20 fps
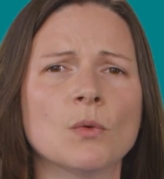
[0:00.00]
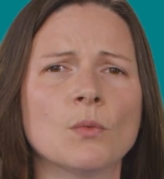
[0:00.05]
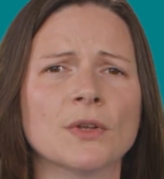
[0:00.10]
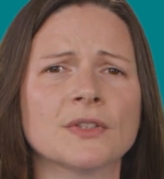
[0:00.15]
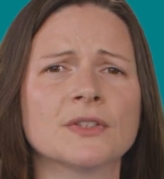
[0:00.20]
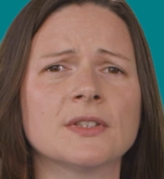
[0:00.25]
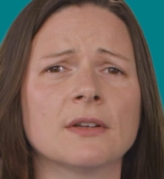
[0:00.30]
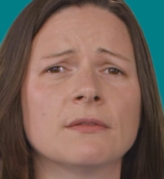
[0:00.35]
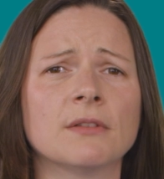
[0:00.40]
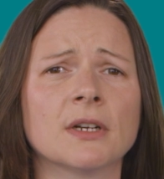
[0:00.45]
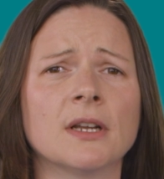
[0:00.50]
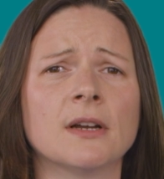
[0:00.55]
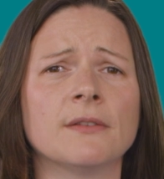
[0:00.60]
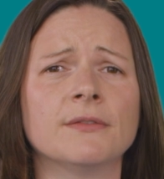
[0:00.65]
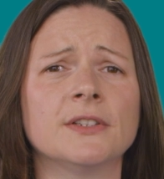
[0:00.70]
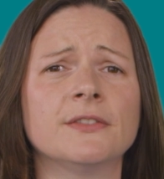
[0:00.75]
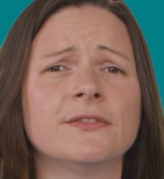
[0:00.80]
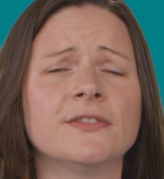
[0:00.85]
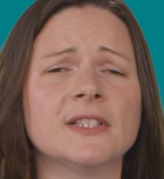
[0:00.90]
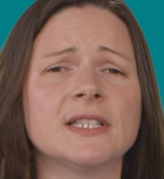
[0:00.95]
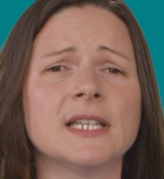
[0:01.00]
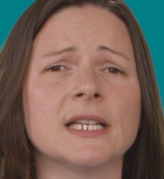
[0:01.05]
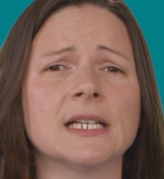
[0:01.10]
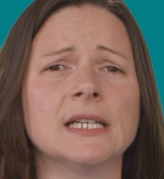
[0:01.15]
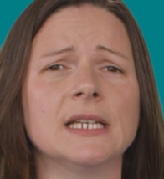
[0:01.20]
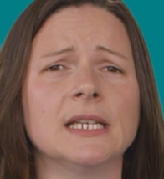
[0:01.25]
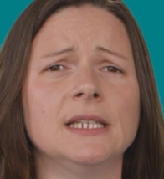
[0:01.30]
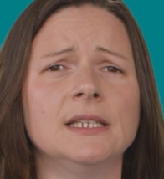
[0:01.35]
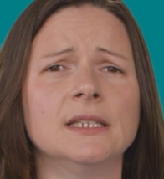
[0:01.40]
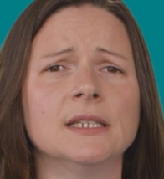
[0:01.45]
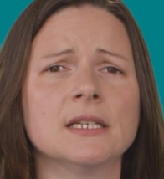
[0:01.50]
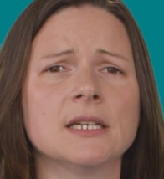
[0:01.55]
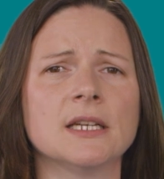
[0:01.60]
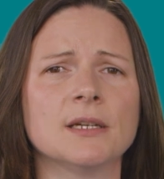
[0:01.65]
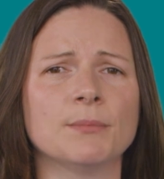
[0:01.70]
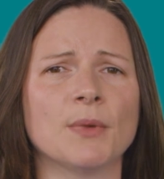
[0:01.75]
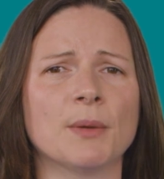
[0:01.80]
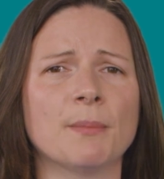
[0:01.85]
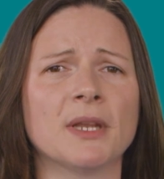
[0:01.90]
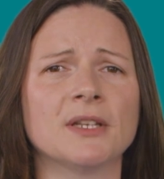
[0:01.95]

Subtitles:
Whilst I recovered physically, my